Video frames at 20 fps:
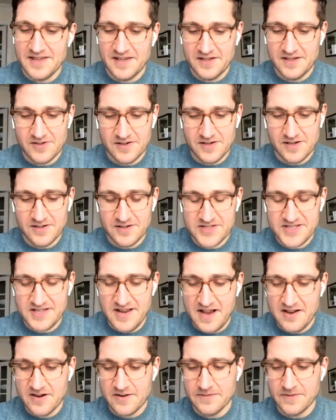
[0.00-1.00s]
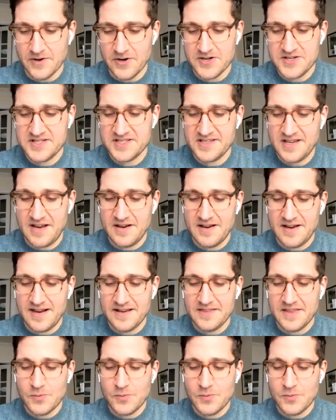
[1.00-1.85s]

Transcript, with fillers: your Snyderverse,